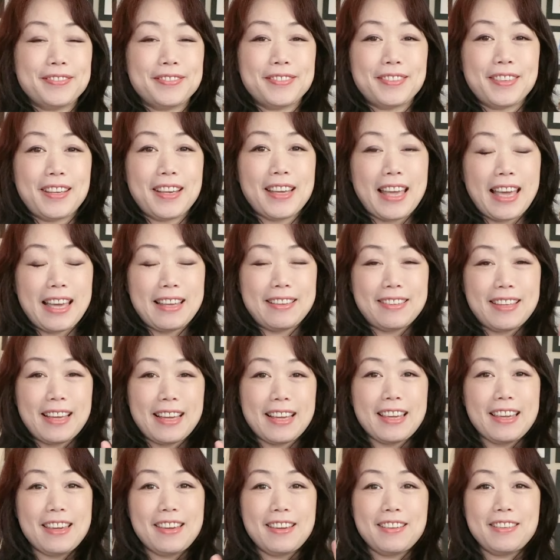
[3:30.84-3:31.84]
Okay,
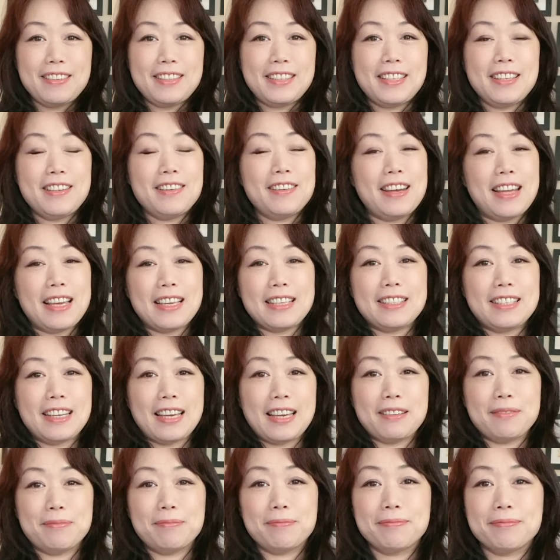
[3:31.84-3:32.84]
thank you. See you next
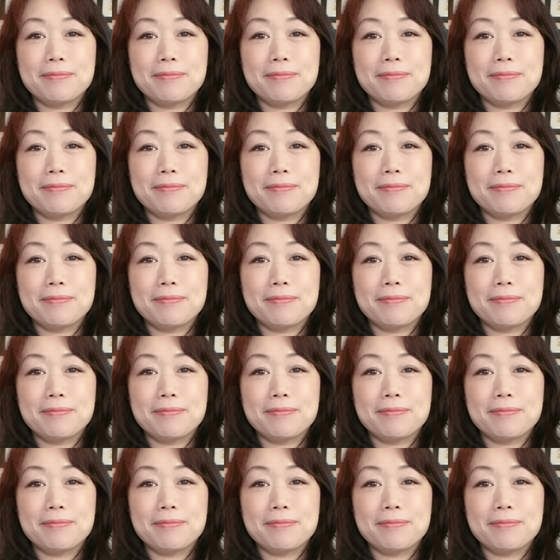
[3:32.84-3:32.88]
time.